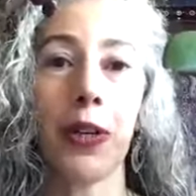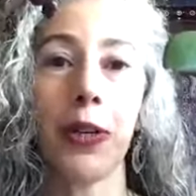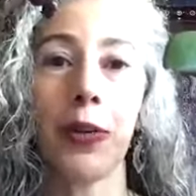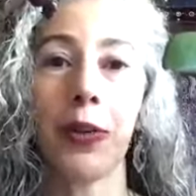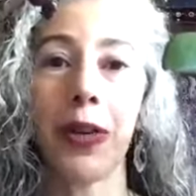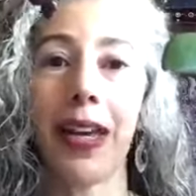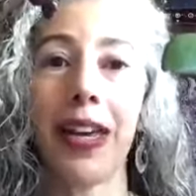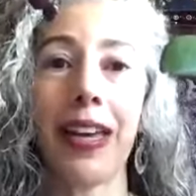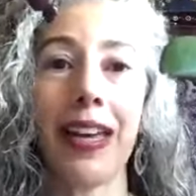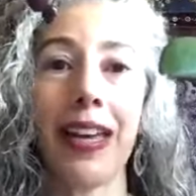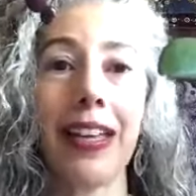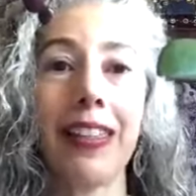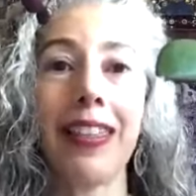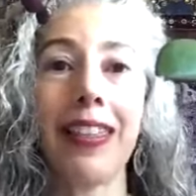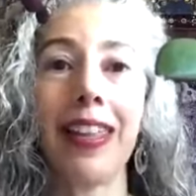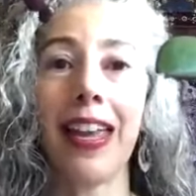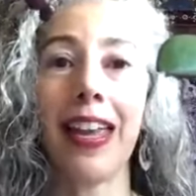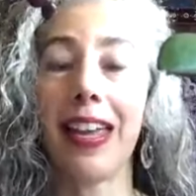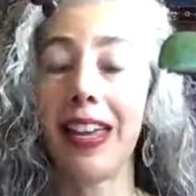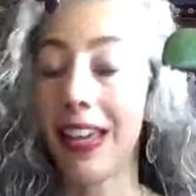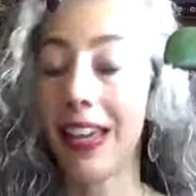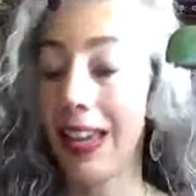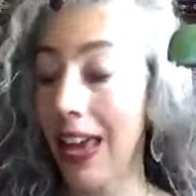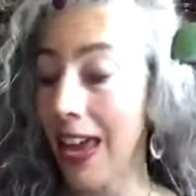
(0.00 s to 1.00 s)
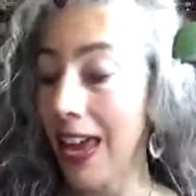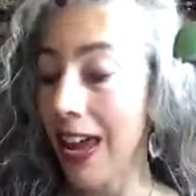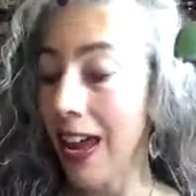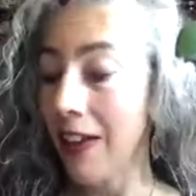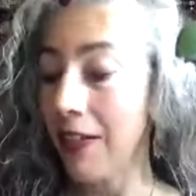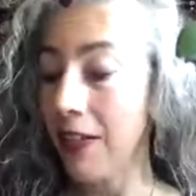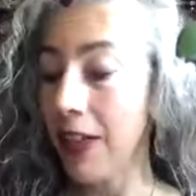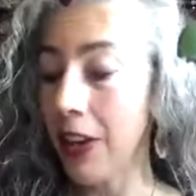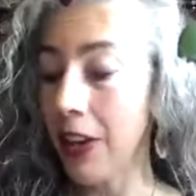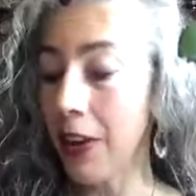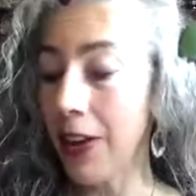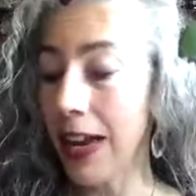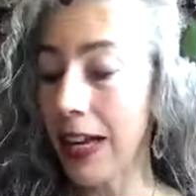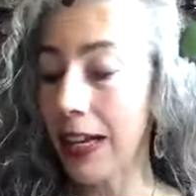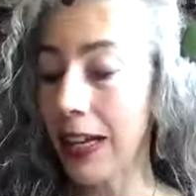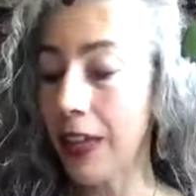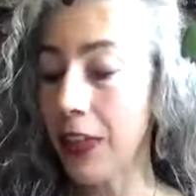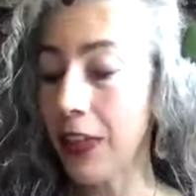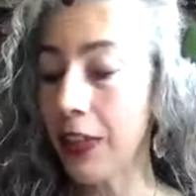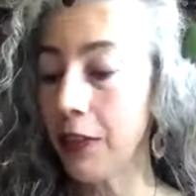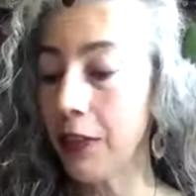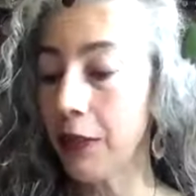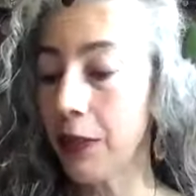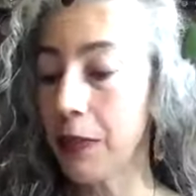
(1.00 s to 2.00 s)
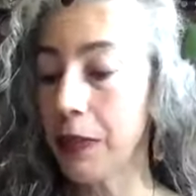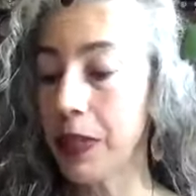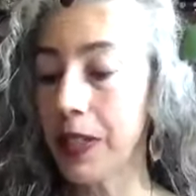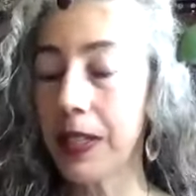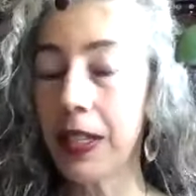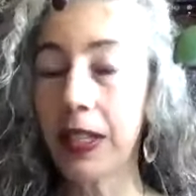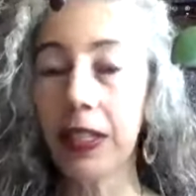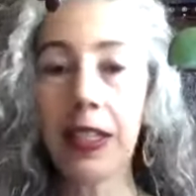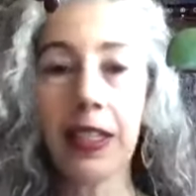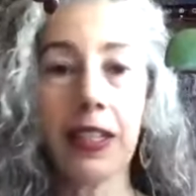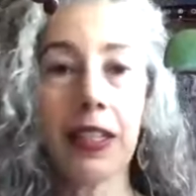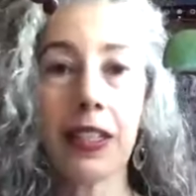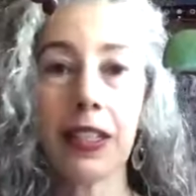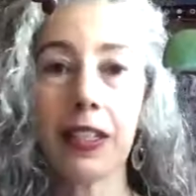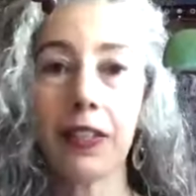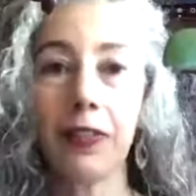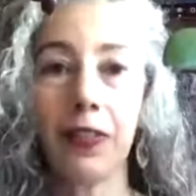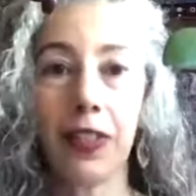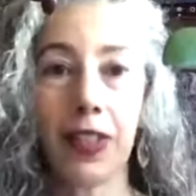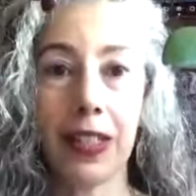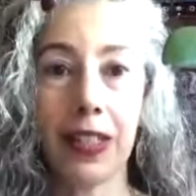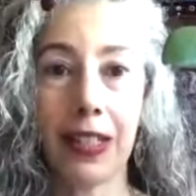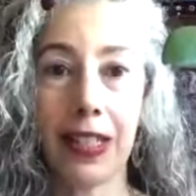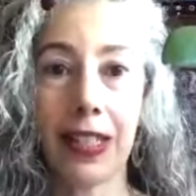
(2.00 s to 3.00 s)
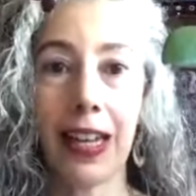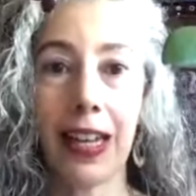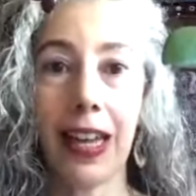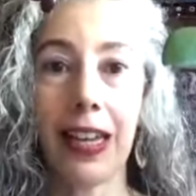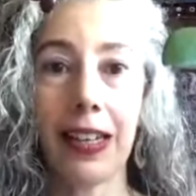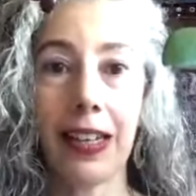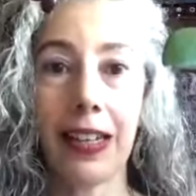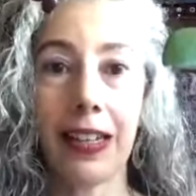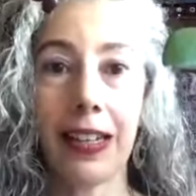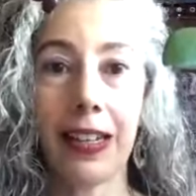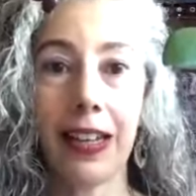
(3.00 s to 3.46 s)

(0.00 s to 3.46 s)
Okay, they're anything from silly to sophisticated.